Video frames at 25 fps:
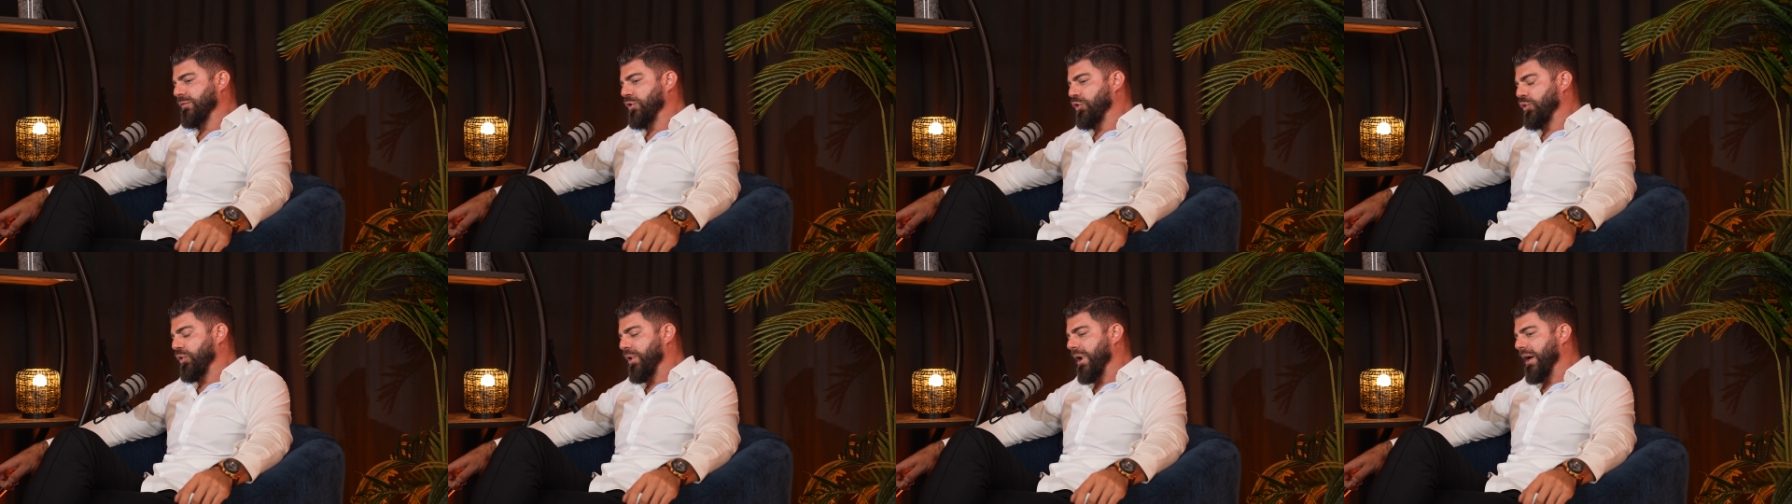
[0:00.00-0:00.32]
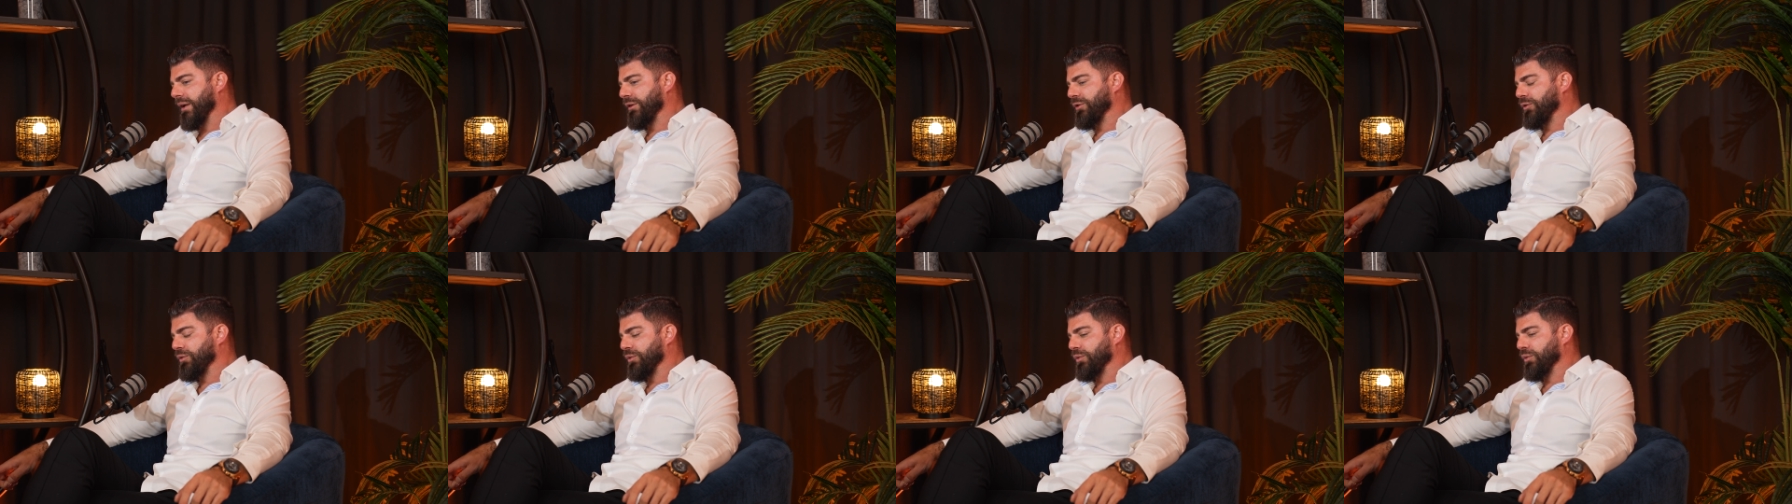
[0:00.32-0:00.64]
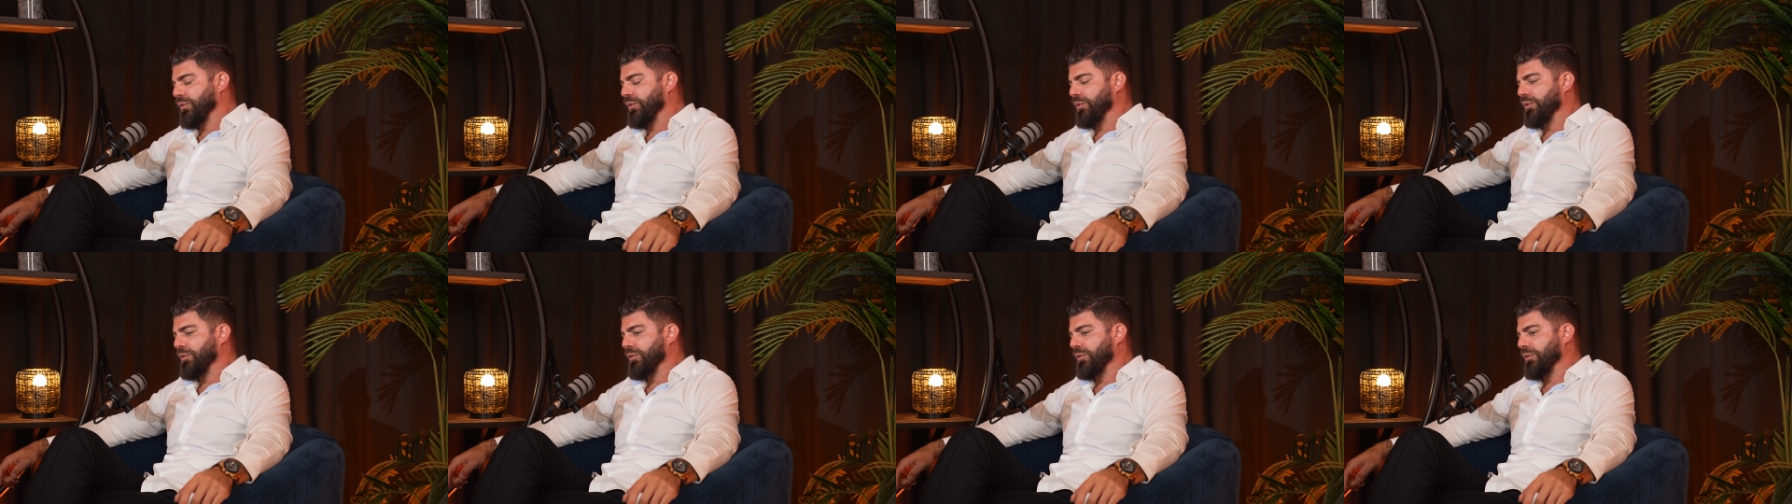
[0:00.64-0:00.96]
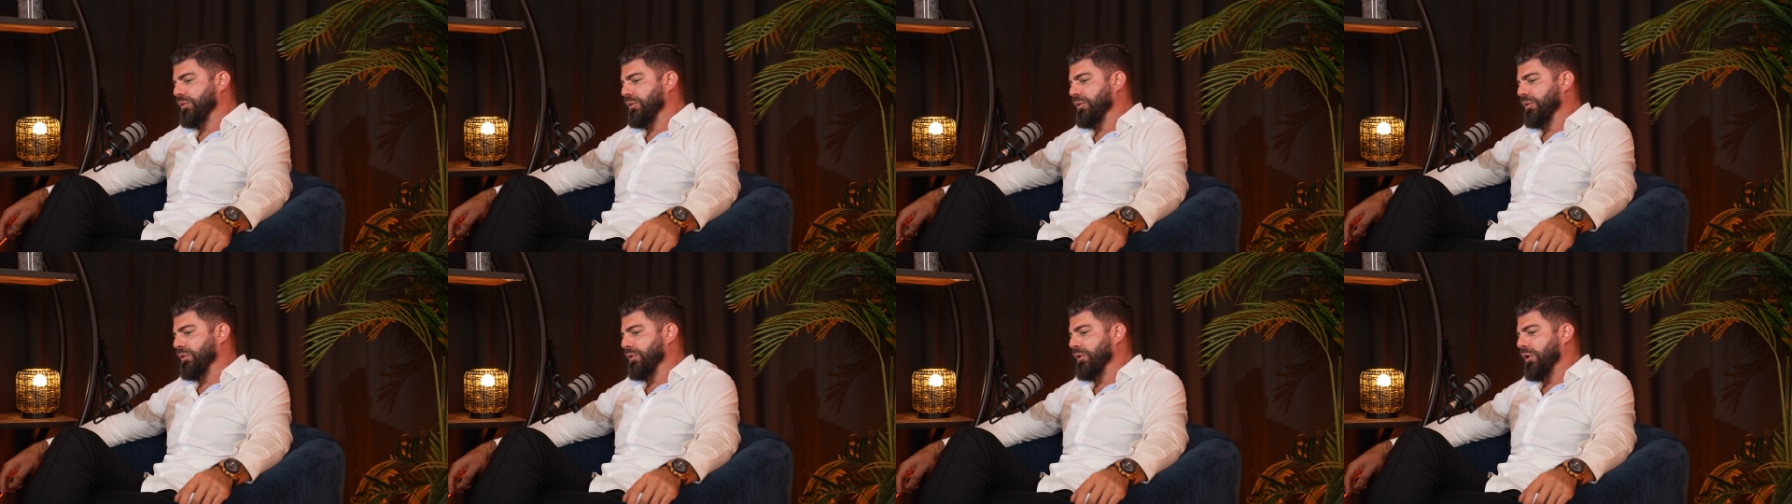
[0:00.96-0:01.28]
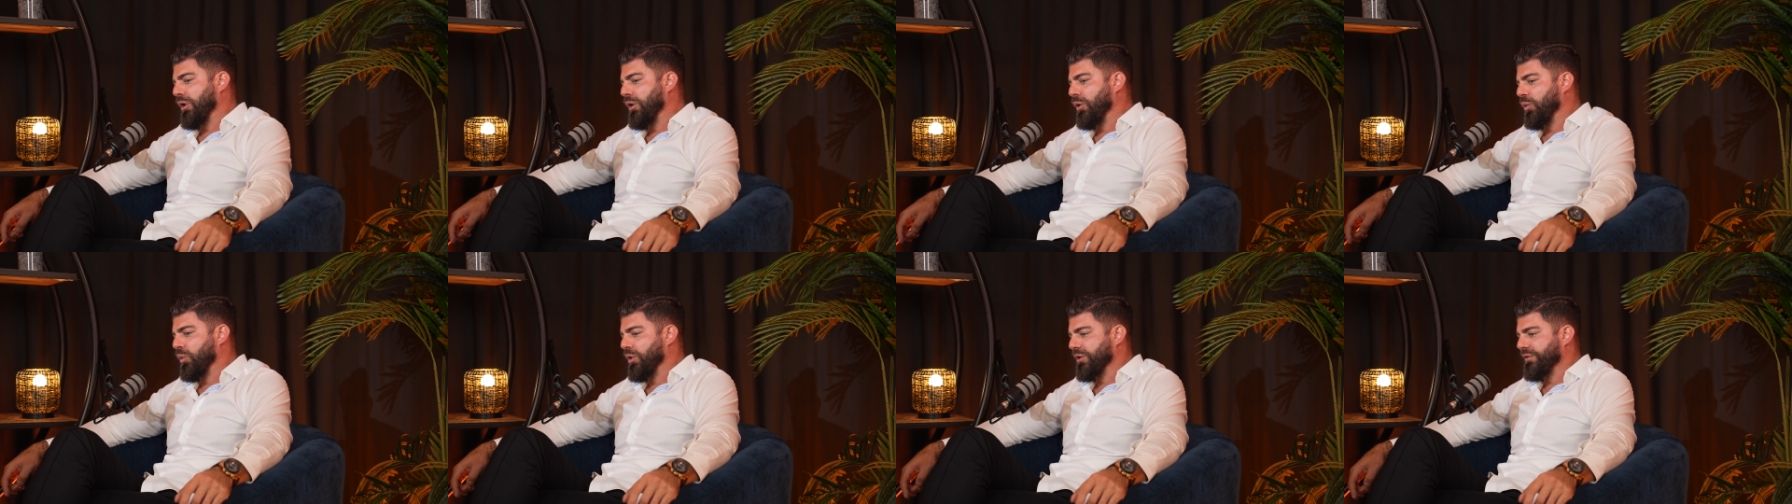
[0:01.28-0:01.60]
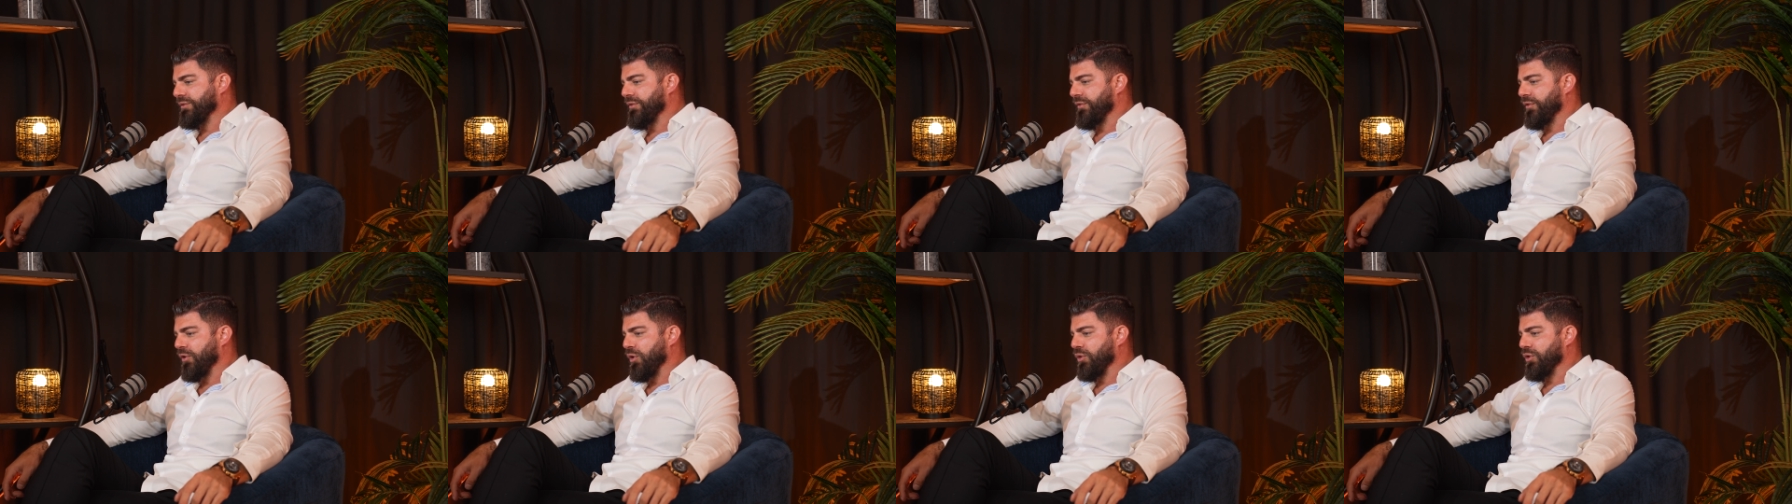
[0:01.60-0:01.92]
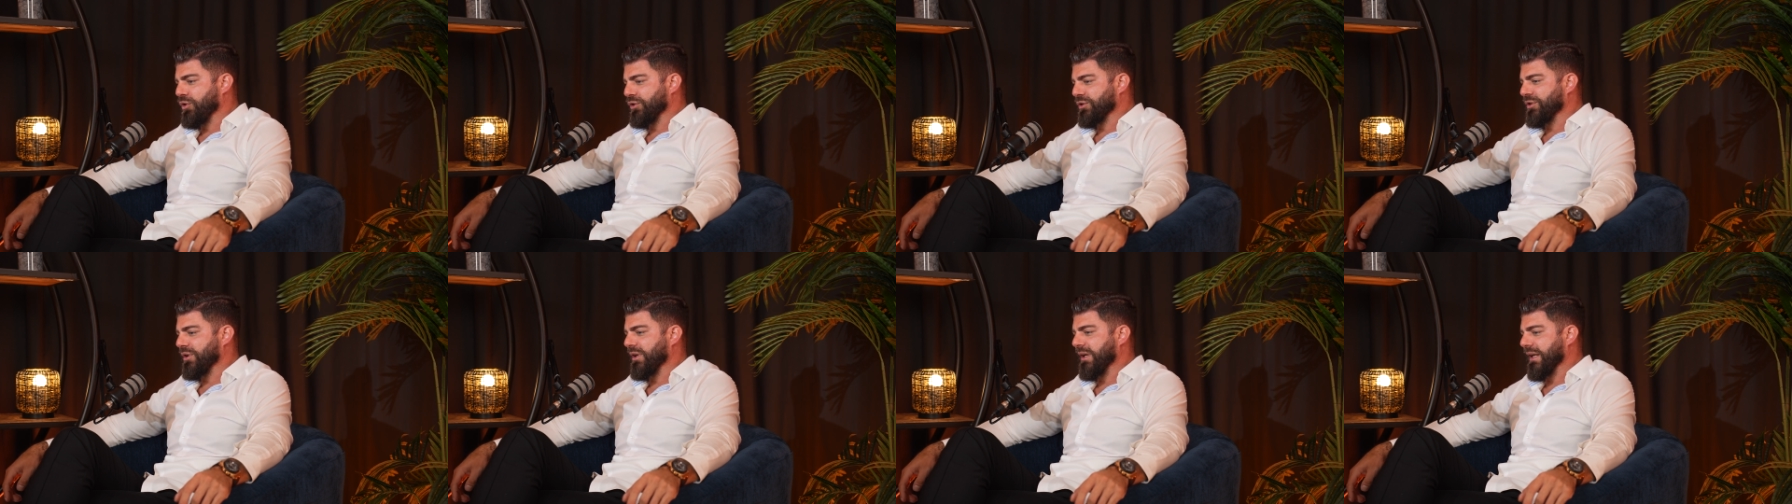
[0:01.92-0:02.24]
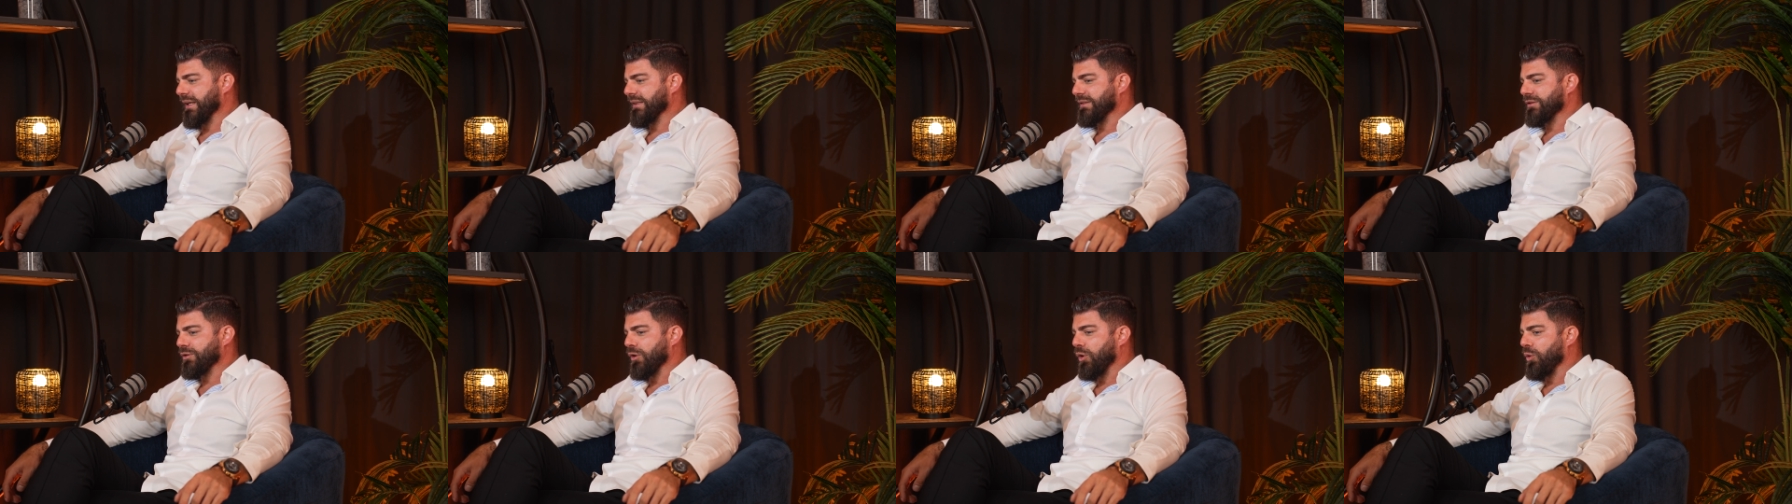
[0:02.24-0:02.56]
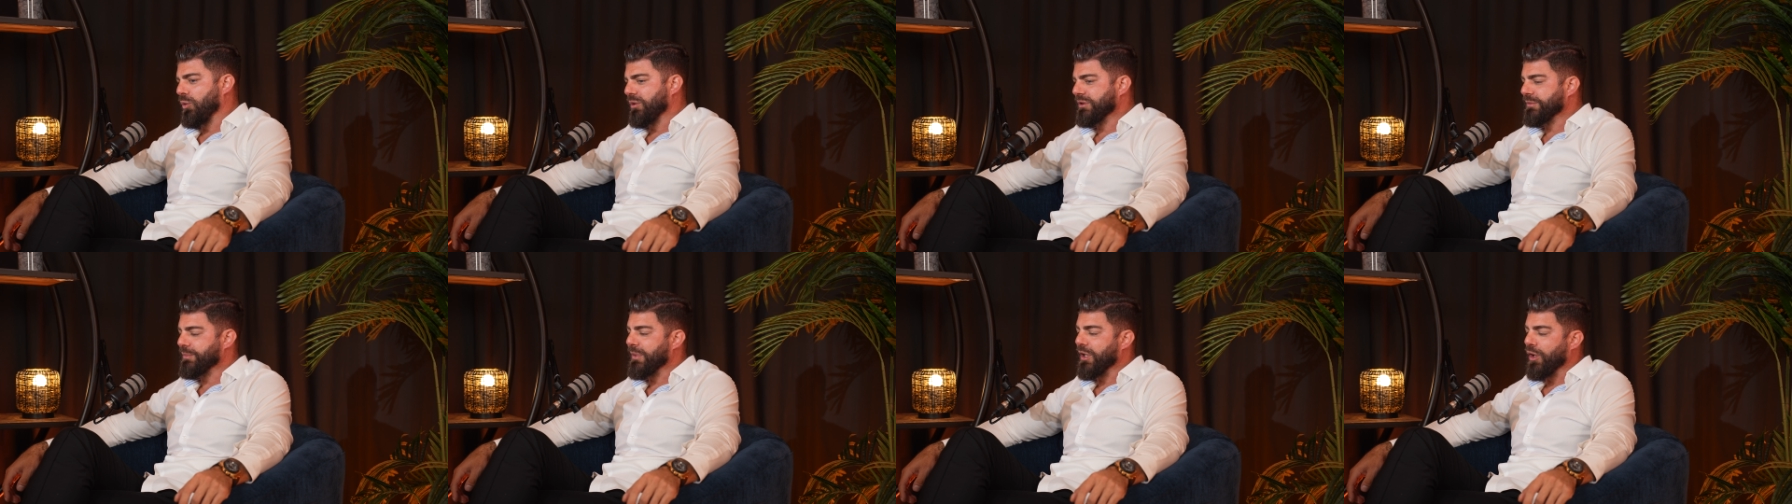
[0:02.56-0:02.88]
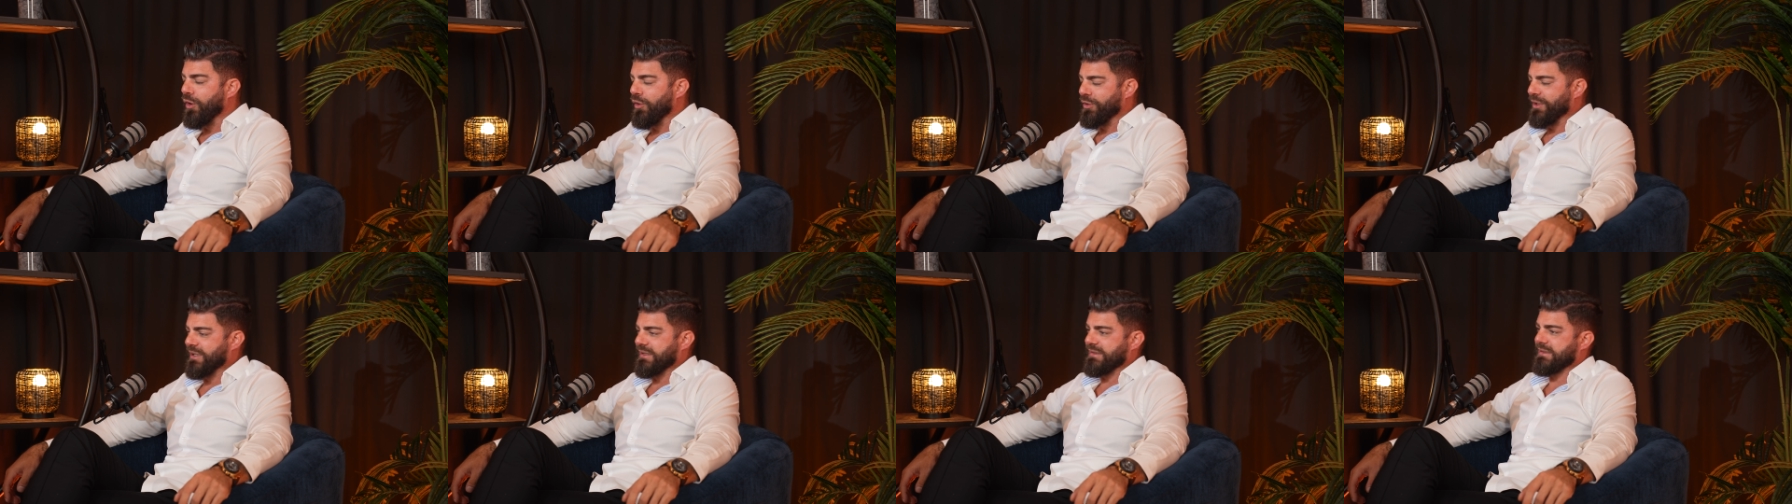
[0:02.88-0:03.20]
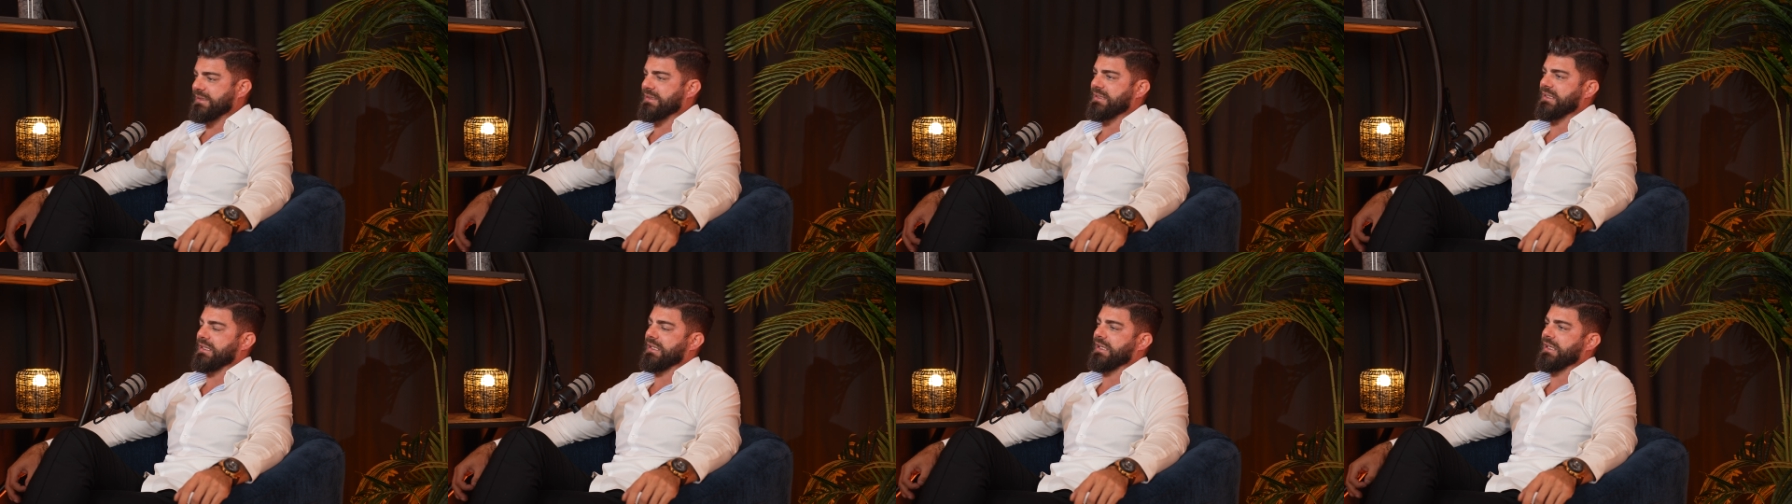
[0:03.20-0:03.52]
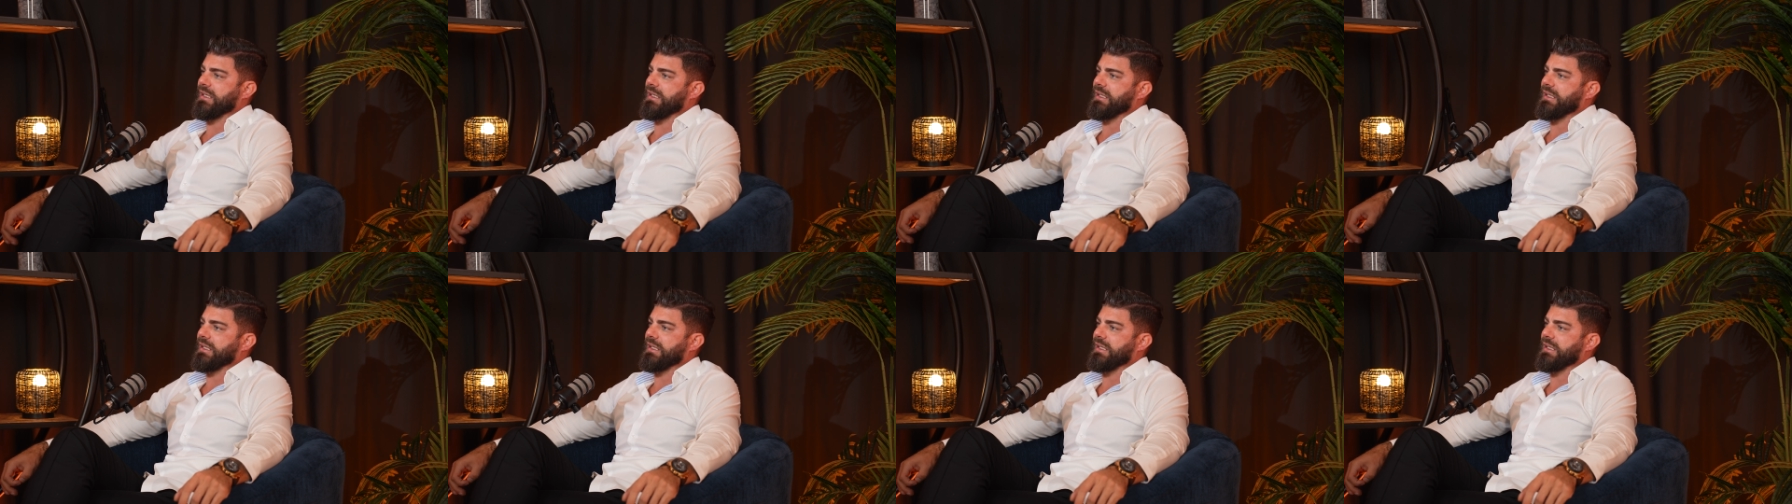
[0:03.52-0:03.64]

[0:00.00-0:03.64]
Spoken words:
tried to always focus on is to always be honest.